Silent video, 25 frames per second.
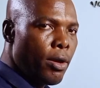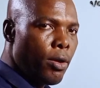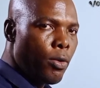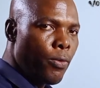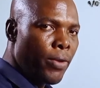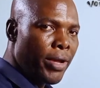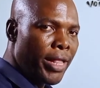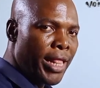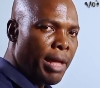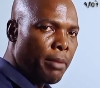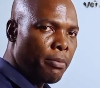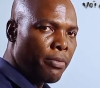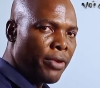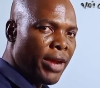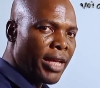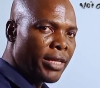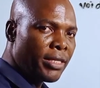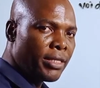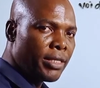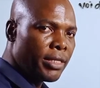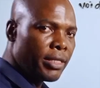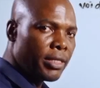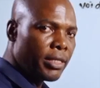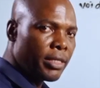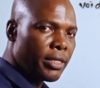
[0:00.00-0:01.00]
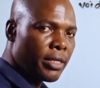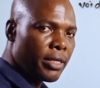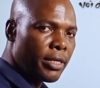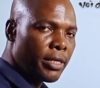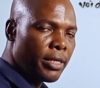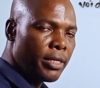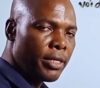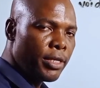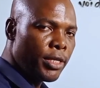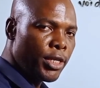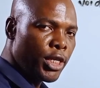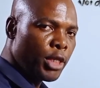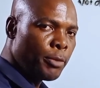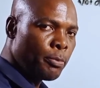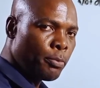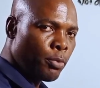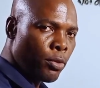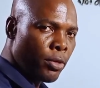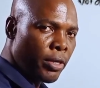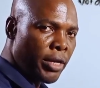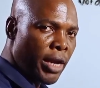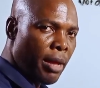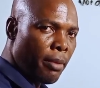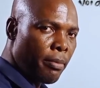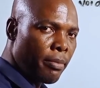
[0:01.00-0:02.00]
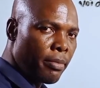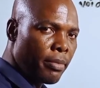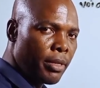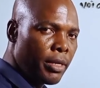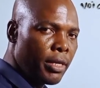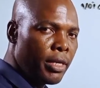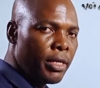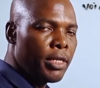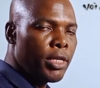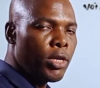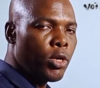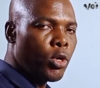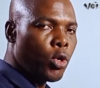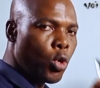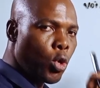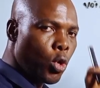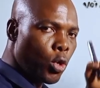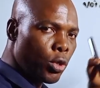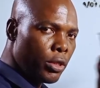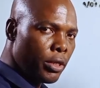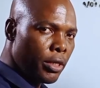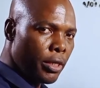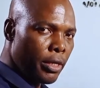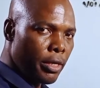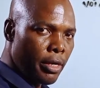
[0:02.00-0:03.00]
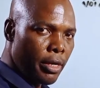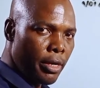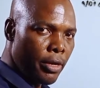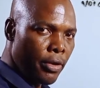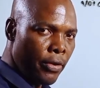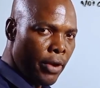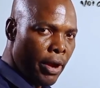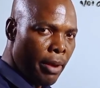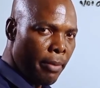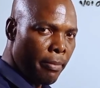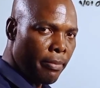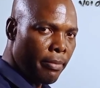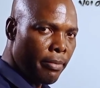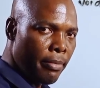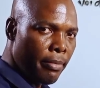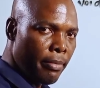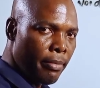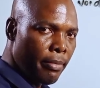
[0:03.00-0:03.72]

when I'm writing this program in the code rem.